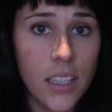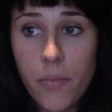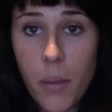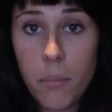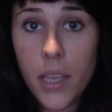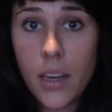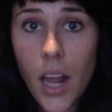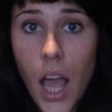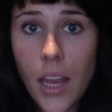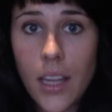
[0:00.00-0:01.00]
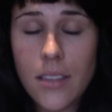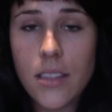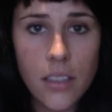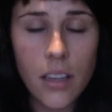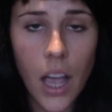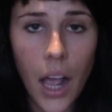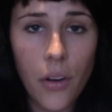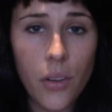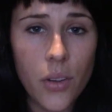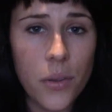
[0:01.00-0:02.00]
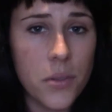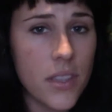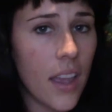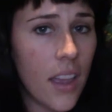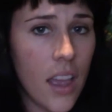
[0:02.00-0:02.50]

I'm being honest. I don't use